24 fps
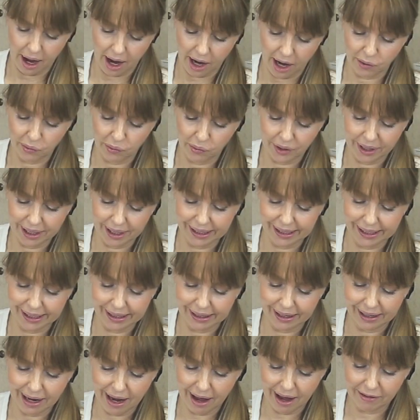I really
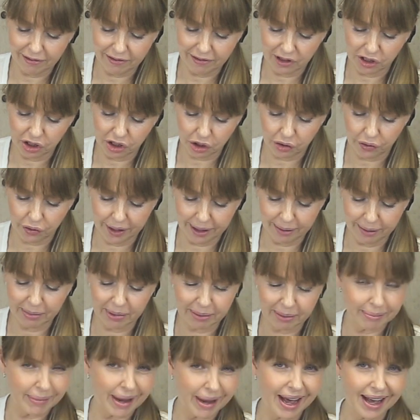love
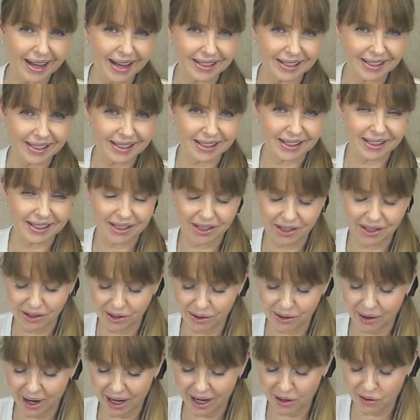treatment masks.
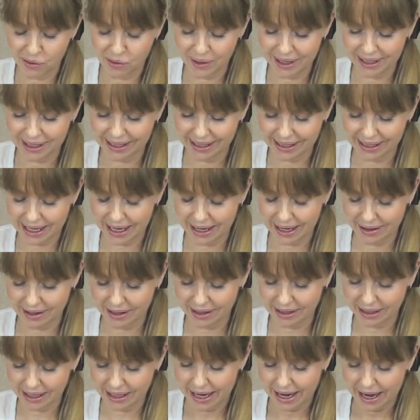I always say
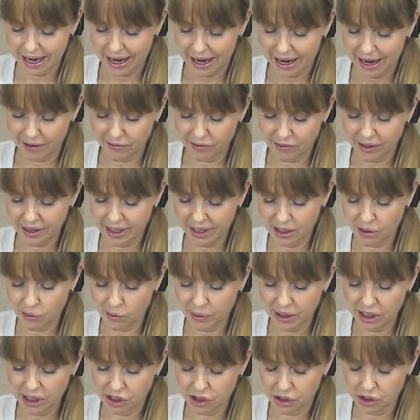that everything
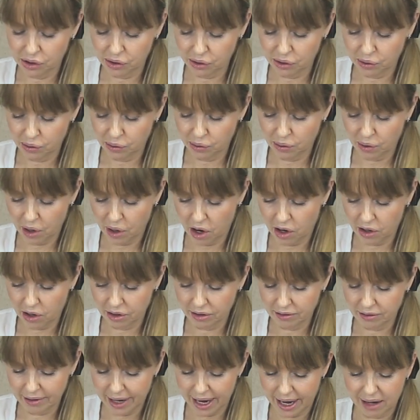we do
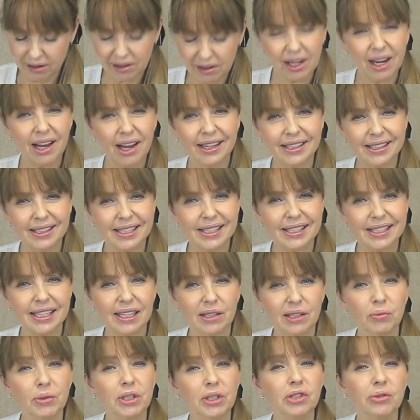on our client's
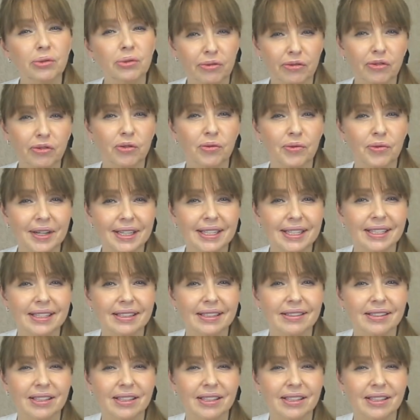skin, we do it for a reason.